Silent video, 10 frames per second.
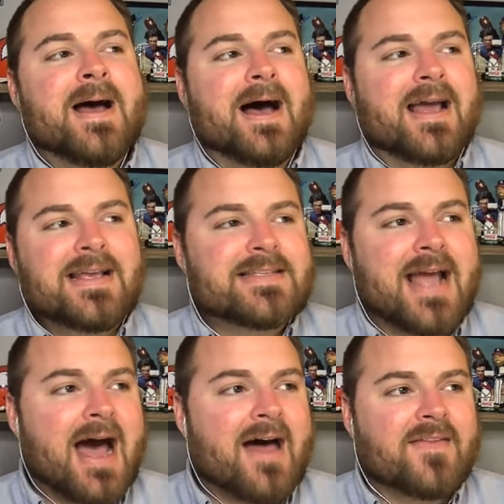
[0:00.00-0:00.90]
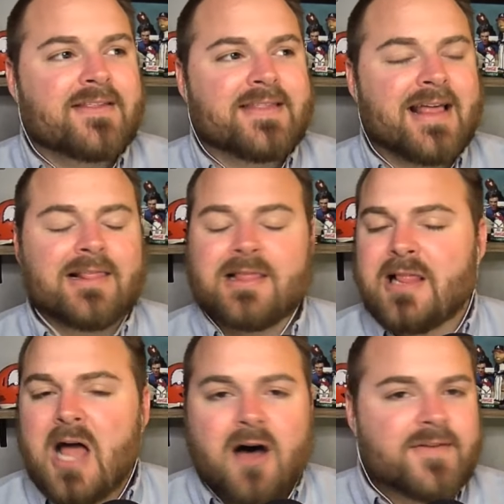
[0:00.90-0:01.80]
Uh, he's a guy that they
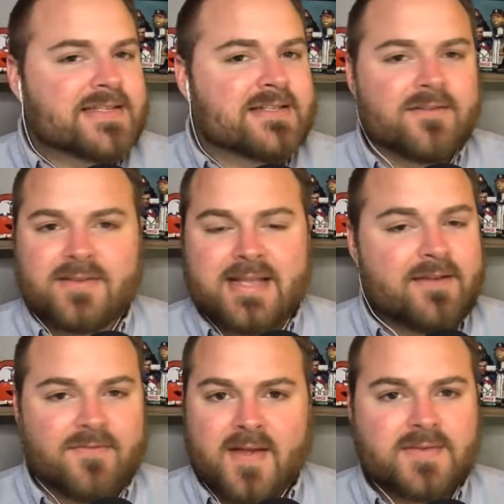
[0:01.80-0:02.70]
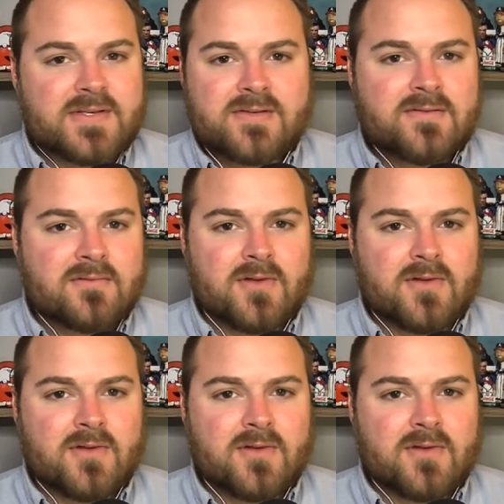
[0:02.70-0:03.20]
love his de defense,